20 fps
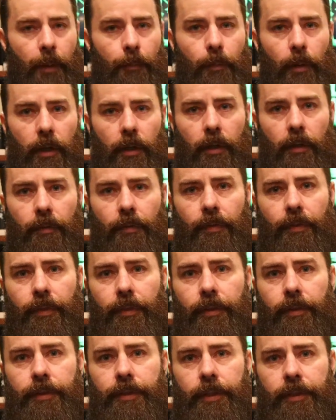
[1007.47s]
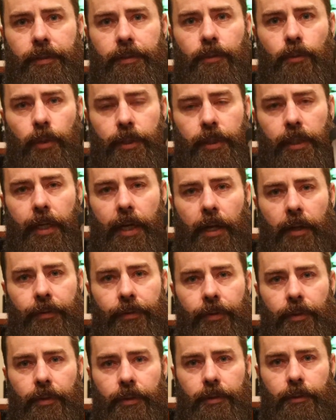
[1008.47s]
but just switching
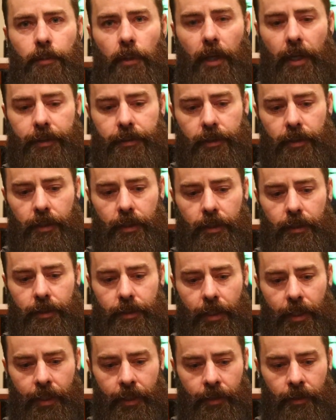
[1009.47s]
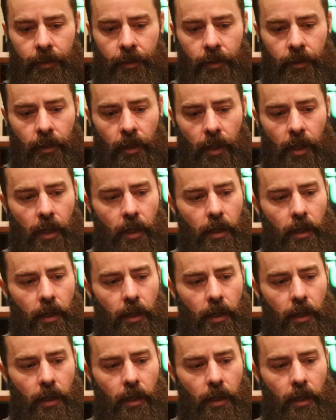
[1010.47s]
out to this plastic container,